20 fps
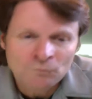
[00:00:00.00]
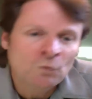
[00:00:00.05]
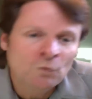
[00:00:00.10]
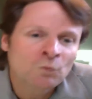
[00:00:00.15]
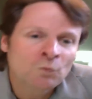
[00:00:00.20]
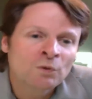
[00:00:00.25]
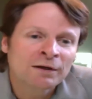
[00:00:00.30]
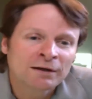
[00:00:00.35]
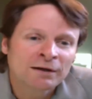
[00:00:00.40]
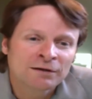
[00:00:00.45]

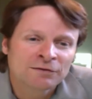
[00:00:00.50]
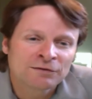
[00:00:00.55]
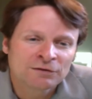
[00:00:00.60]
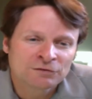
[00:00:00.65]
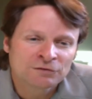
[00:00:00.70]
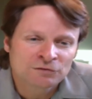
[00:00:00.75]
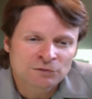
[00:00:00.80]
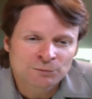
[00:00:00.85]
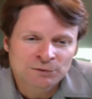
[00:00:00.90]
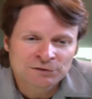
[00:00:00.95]
what kind of
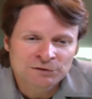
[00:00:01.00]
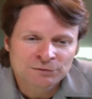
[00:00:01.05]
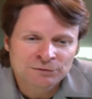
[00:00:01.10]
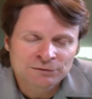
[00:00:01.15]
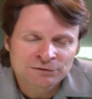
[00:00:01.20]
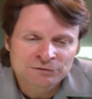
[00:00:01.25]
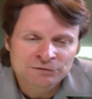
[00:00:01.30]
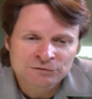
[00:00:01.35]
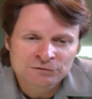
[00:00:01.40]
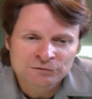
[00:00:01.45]
things are we
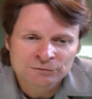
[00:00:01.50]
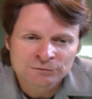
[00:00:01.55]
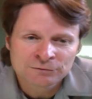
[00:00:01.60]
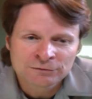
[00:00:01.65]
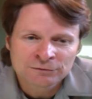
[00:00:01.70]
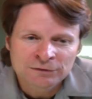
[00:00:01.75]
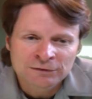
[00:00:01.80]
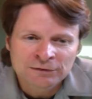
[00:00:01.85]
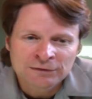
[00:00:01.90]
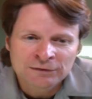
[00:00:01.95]
doing to